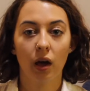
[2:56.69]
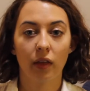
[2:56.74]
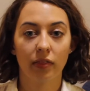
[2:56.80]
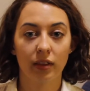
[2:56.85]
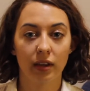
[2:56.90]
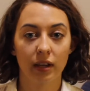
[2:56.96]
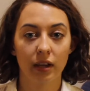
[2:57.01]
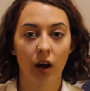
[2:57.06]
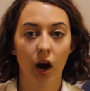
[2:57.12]

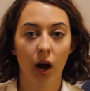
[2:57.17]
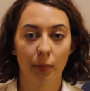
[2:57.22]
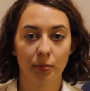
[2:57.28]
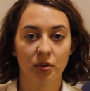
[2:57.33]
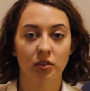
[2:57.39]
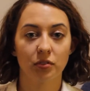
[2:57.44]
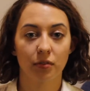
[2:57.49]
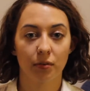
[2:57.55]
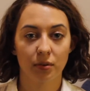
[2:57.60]
the
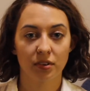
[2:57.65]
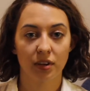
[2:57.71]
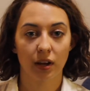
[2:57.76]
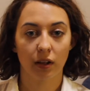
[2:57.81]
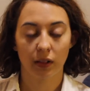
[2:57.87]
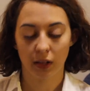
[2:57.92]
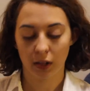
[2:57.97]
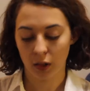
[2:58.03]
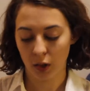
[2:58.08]
options for
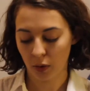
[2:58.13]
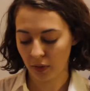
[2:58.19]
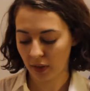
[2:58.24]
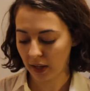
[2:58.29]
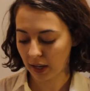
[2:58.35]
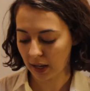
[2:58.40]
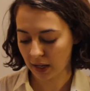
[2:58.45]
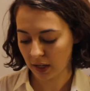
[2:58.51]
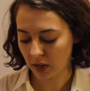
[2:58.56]
recycling
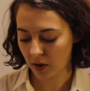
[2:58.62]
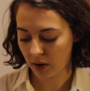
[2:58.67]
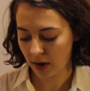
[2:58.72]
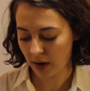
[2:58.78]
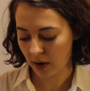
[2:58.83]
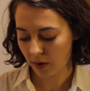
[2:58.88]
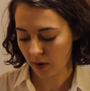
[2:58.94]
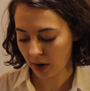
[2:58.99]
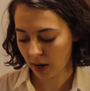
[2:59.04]
clothing in your
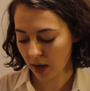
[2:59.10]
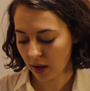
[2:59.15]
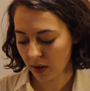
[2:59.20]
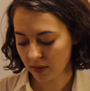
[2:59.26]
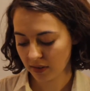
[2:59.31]
area.